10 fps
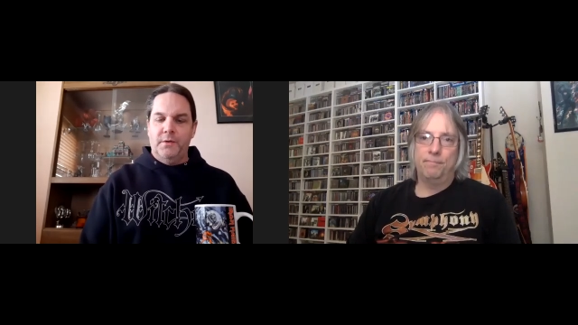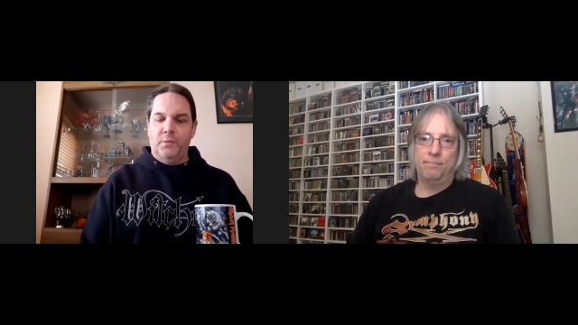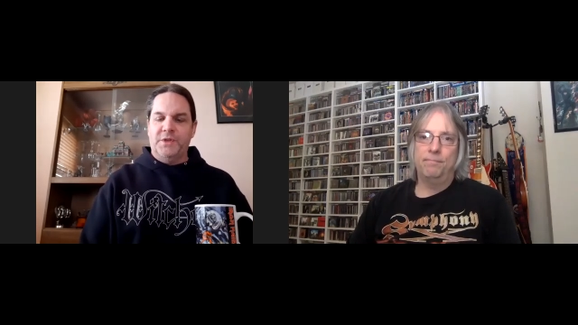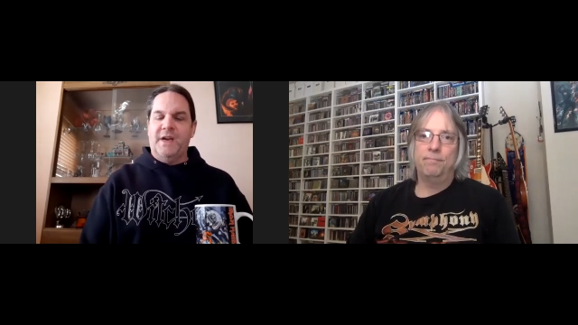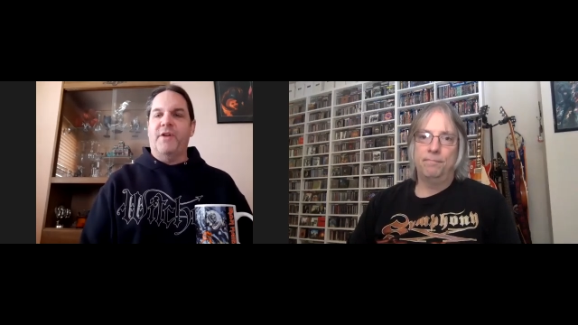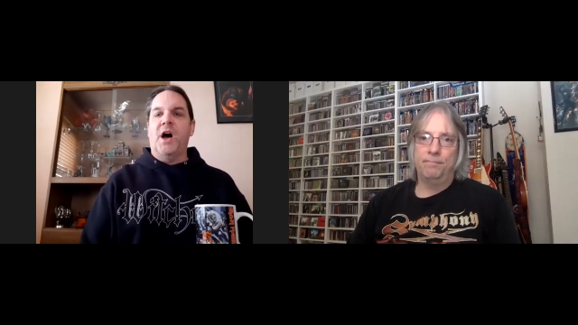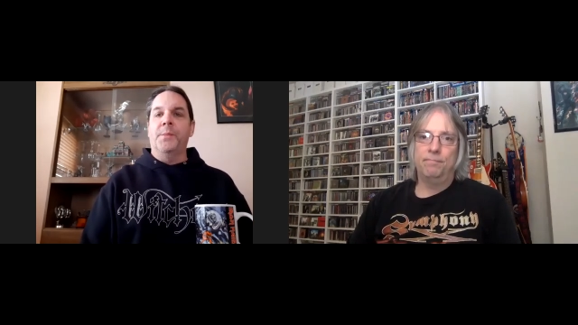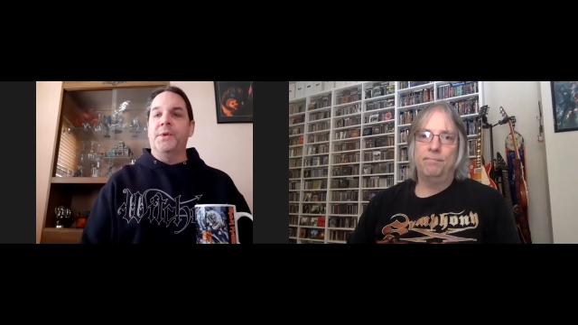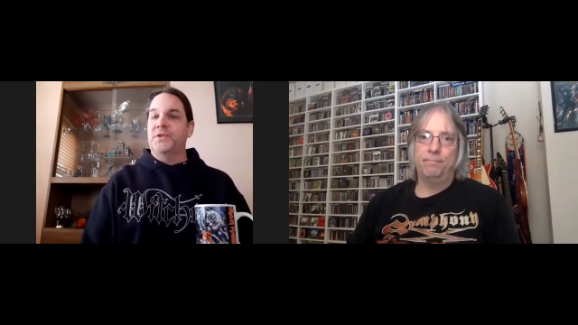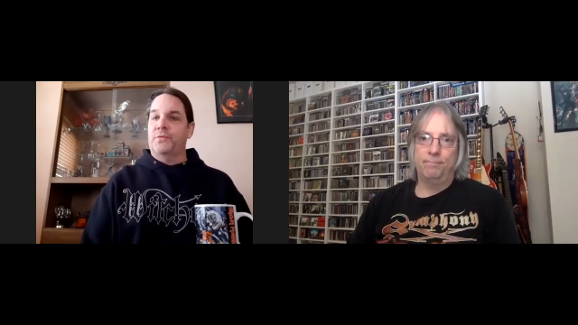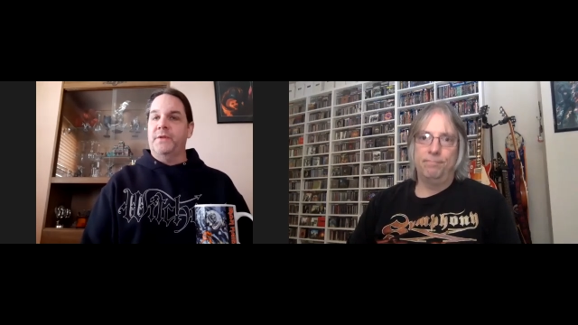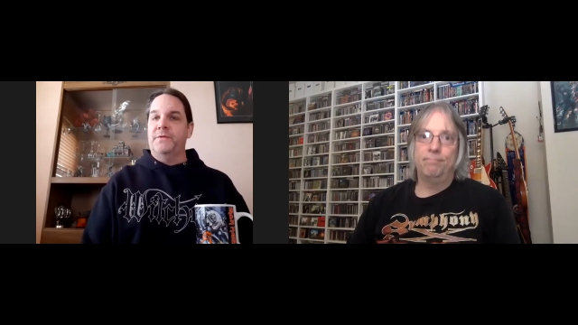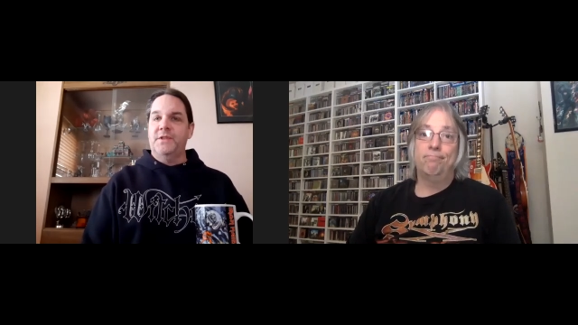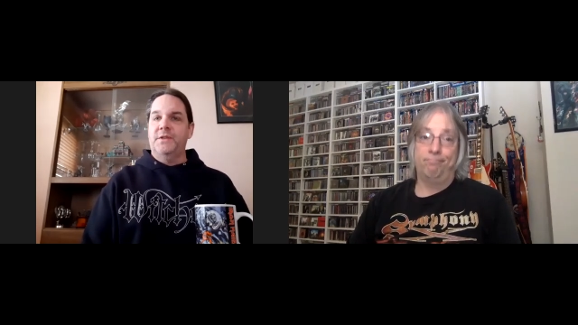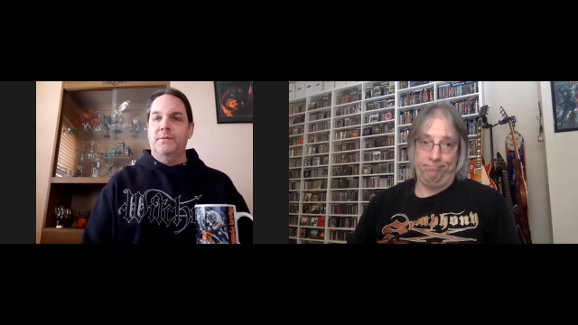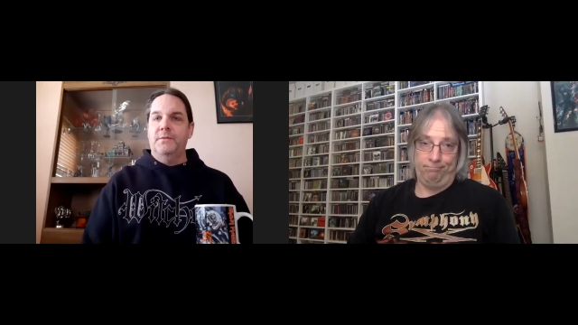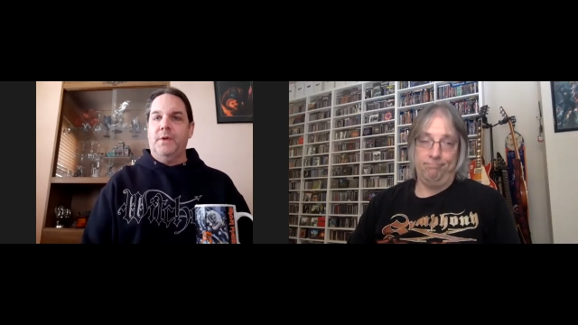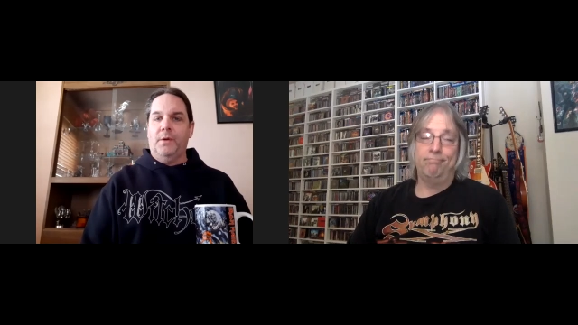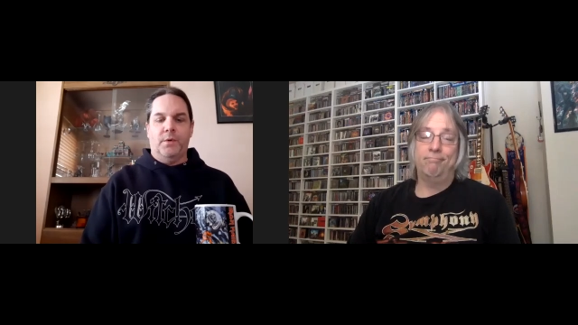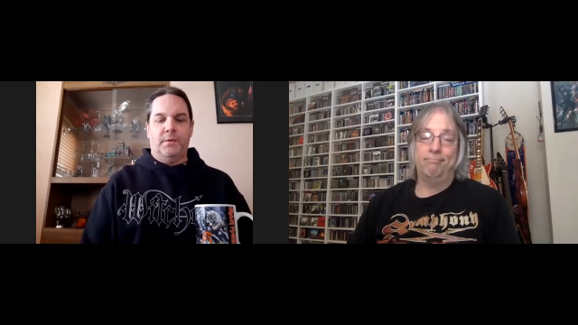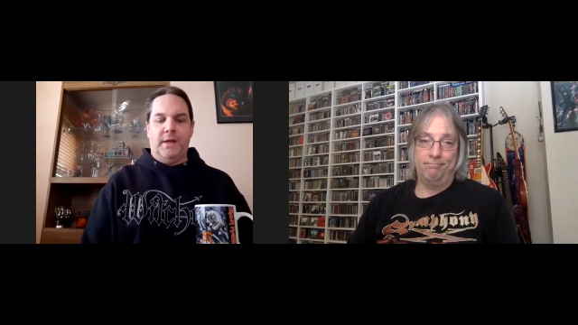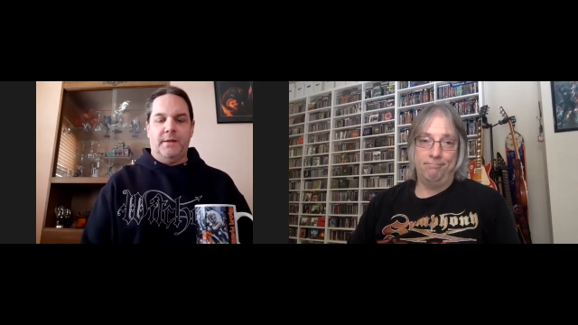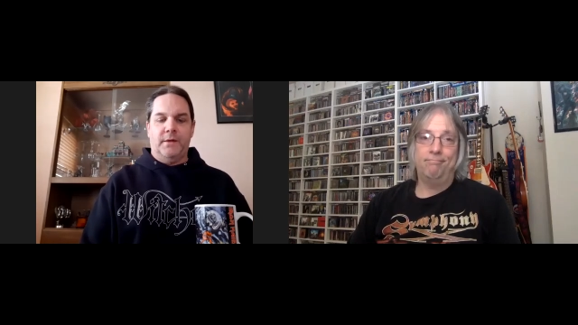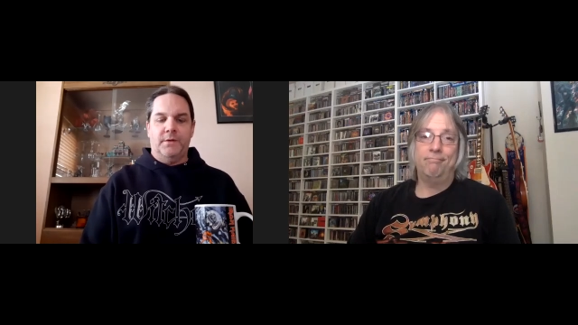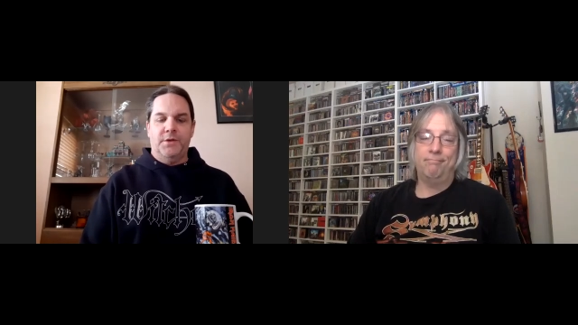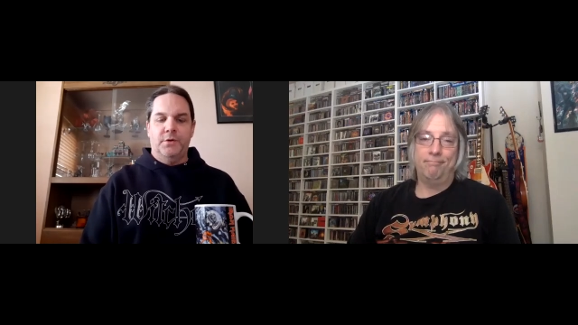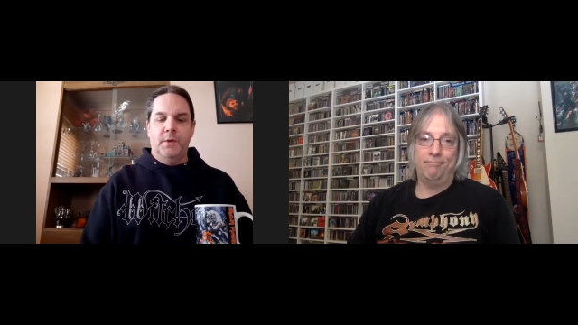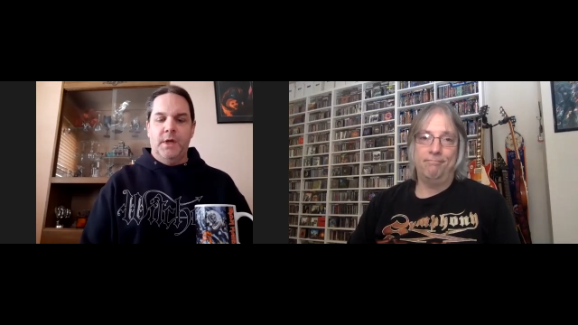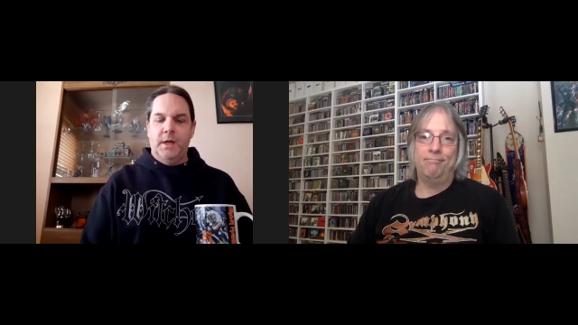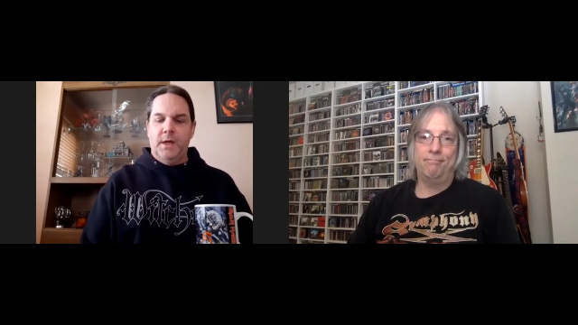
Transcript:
Speaker 1: which have ominous riffs. I wrote that down too.